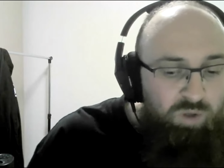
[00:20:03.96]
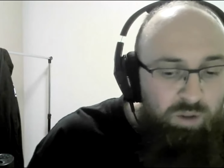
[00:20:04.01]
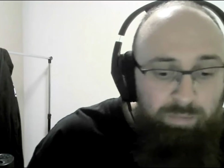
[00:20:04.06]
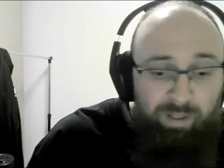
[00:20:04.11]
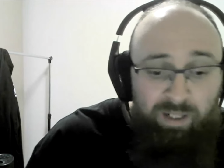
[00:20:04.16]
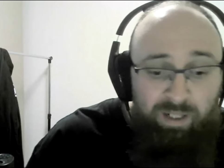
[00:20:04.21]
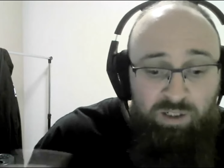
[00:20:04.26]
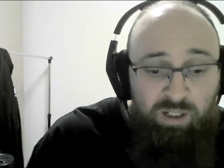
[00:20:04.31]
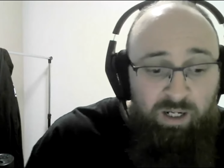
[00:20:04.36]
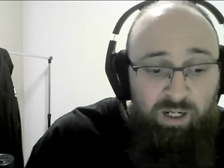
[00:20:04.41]

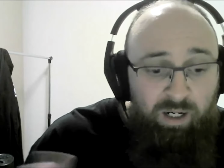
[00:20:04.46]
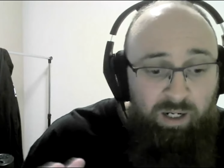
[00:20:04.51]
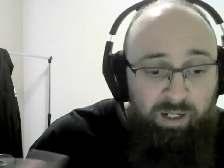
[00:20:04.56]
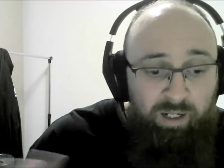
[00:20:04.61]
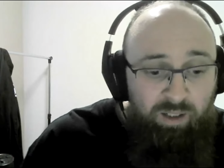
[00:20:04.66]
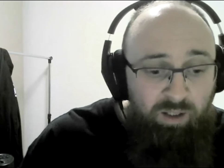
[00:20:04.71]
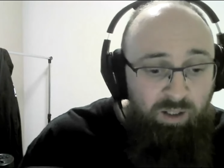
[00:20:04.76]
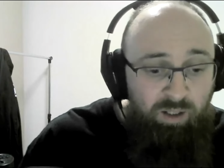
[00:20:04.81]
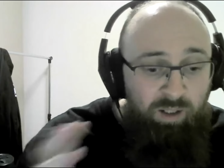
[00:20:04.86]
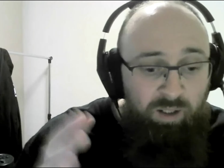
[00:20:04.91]
But that's kind of
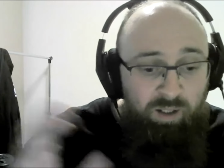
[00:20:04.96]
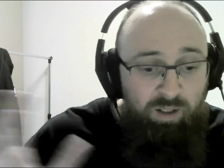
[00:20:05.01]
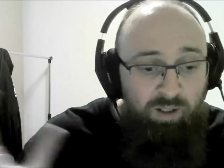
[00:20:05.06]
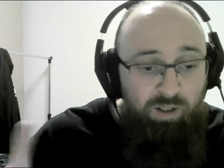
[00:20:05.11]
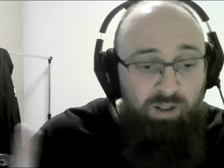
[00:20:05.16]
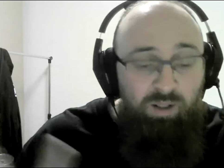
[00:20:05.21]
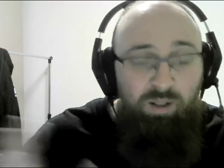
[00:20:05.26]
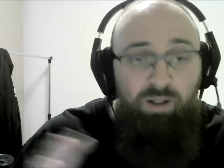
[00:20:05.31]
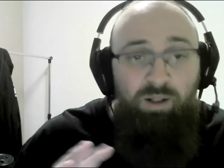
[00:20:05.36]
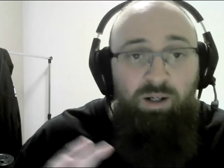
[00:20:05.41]
like an
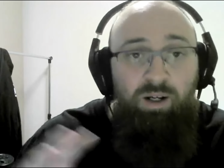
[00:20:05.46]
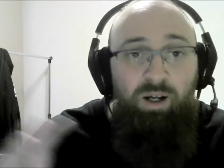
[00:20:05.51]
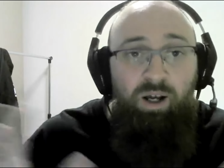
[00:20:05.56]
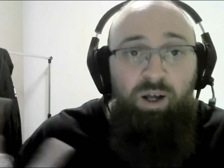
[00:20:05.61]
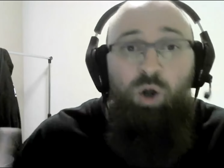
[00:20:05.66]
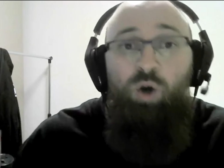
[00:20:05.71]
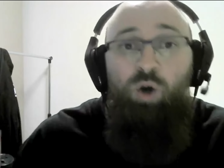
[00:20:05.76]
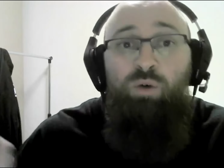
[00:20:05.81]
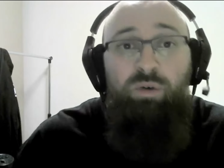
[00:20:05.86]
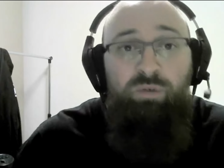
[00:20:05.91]

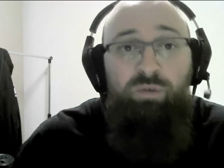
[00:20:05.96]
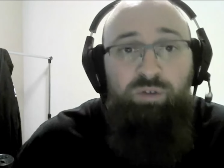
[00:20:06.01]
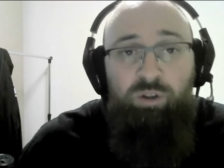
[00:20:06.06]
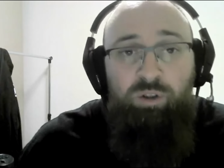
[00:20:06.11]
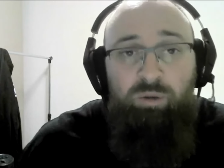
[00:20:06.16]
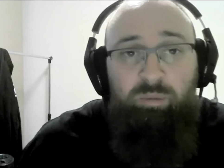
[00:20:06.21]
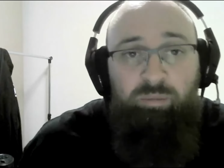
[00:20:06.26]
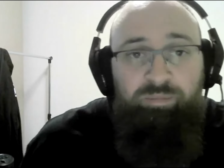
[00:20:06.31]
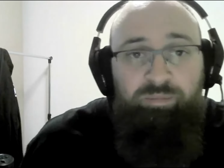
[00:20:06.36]
overview.